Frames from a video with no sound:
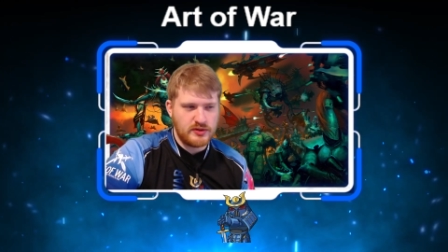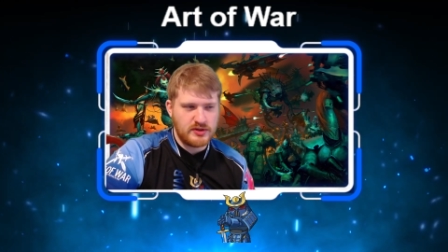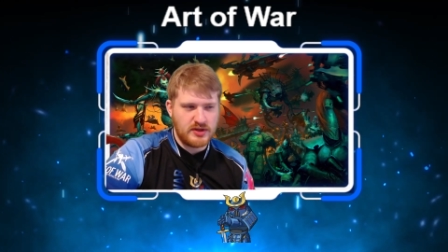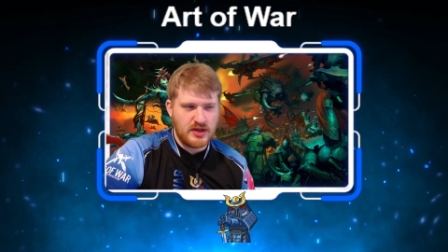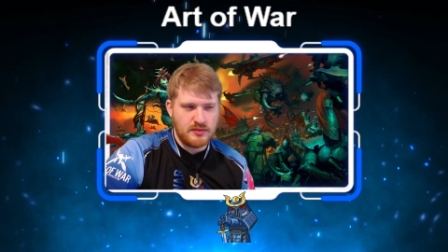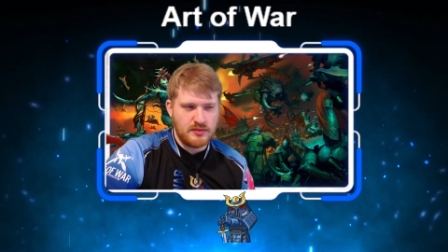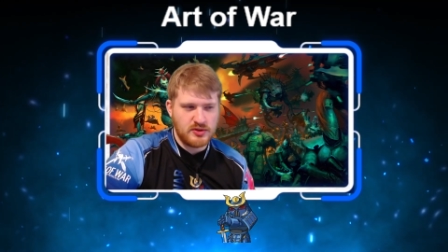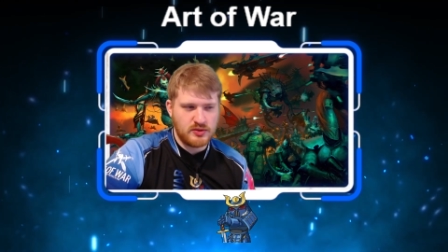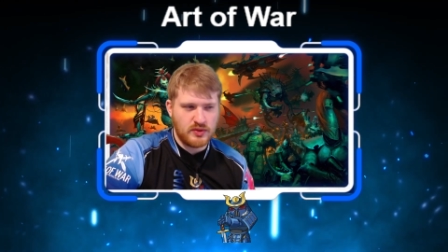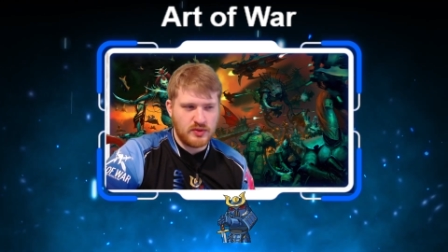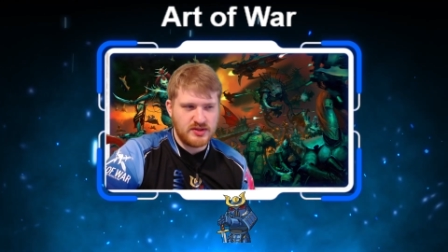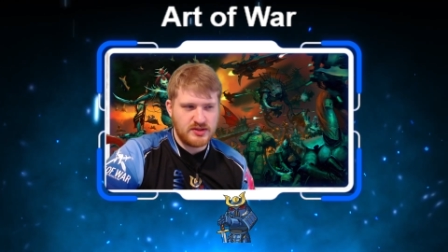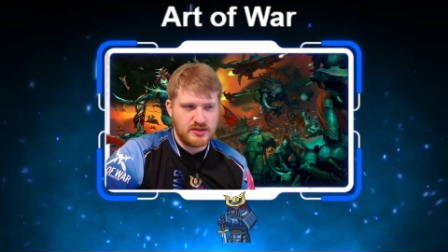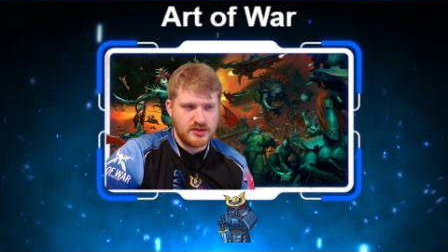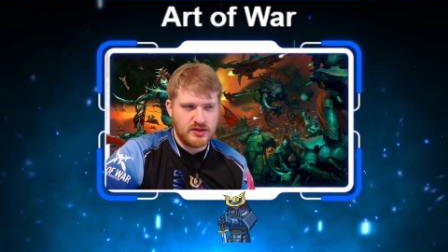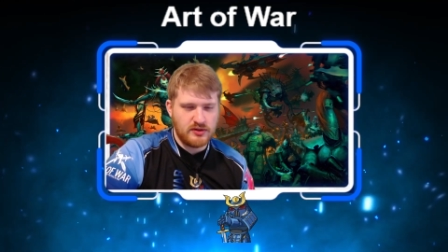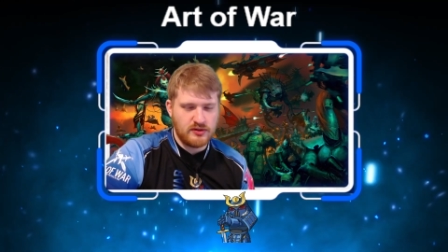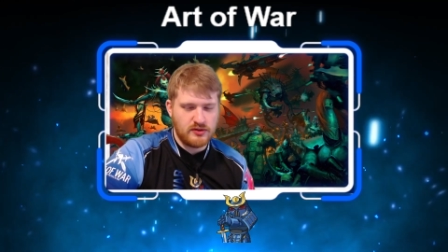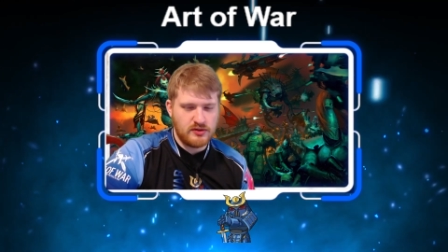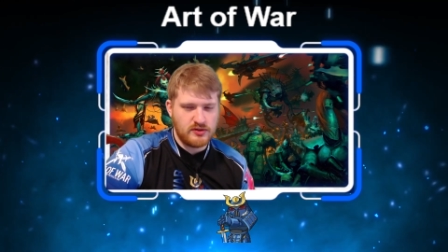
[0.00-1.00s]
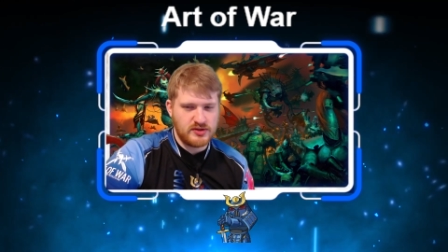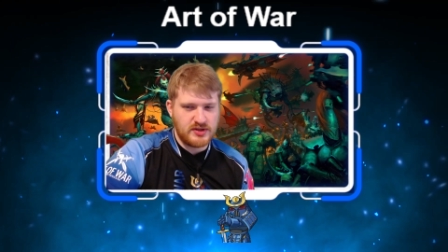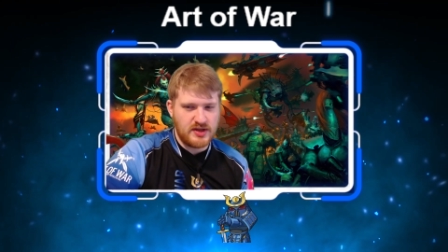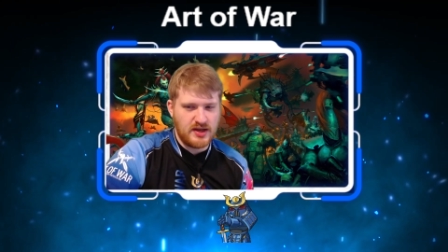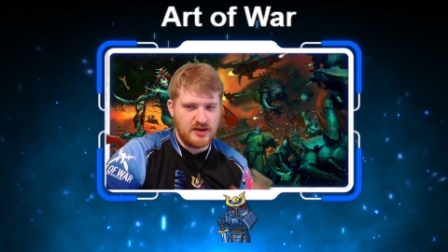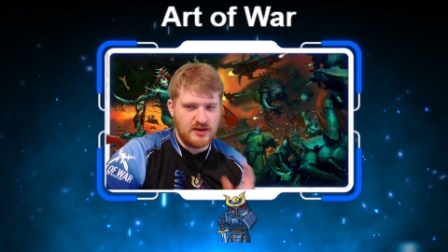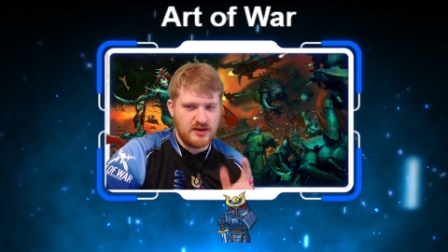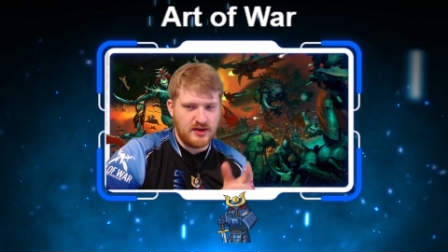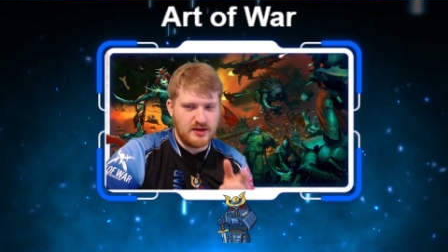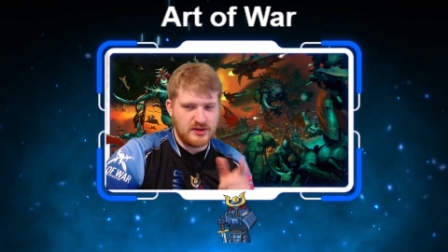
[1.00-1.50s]
game is Wednesday or Thursday.
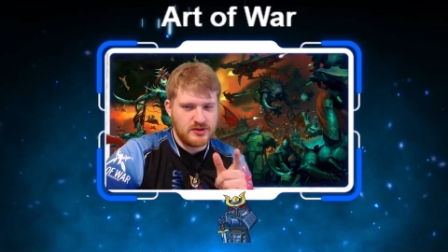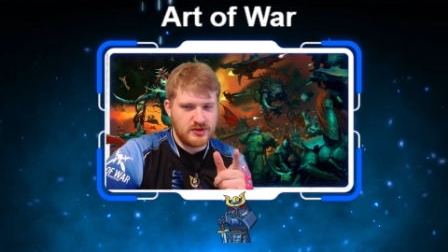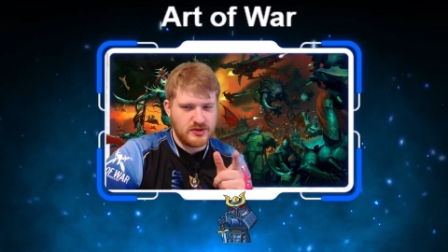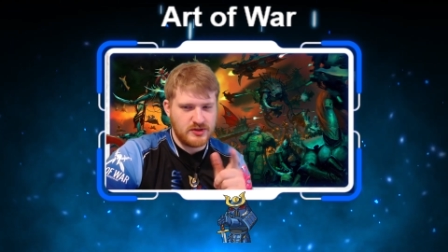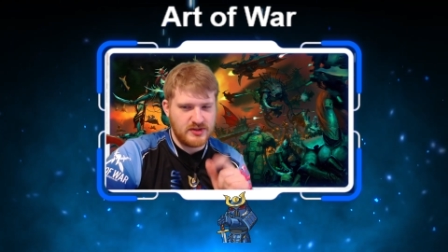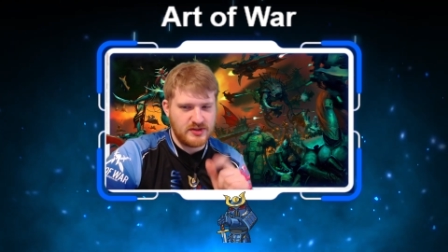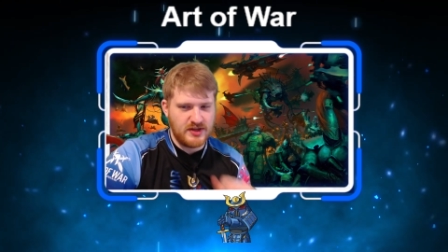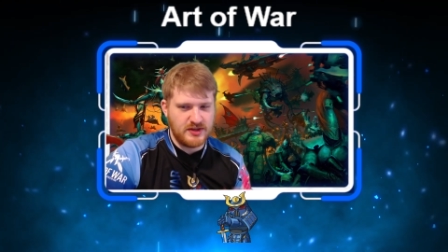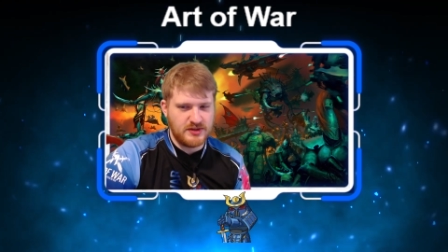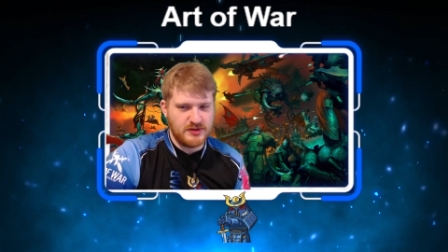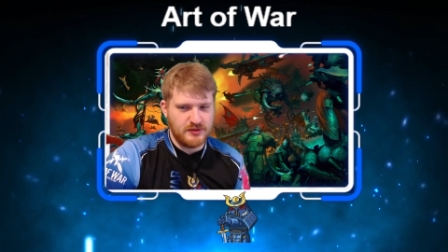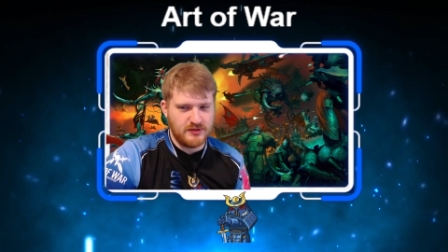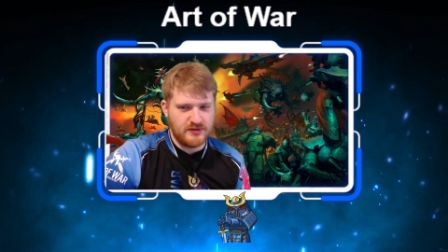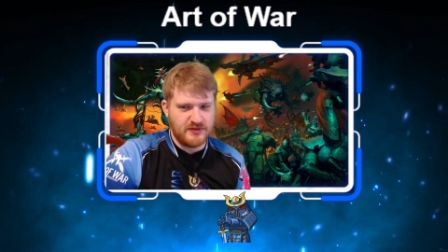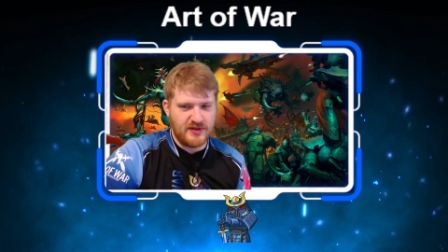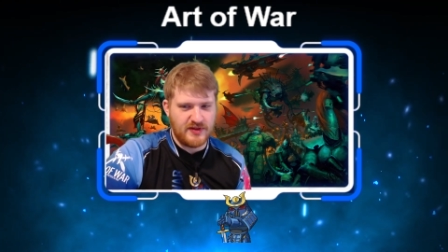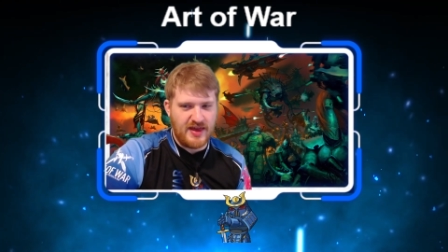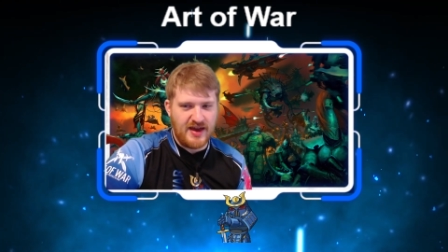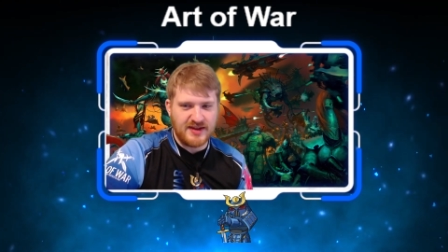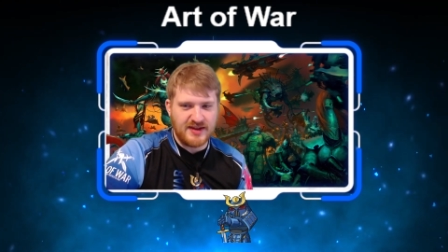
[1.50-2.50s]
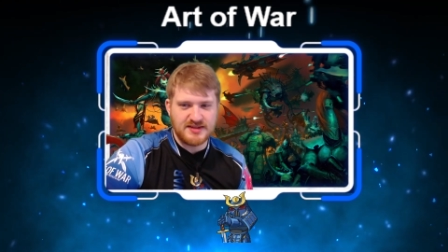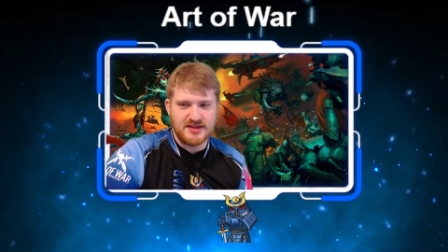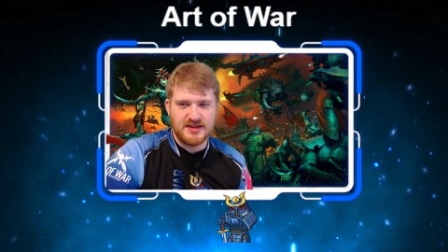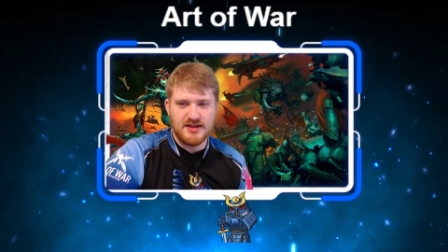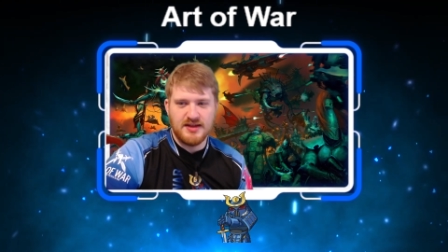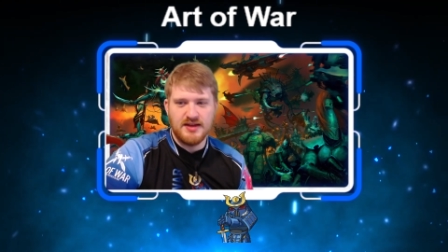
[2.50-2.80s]
Not sure. Stay tuned for that.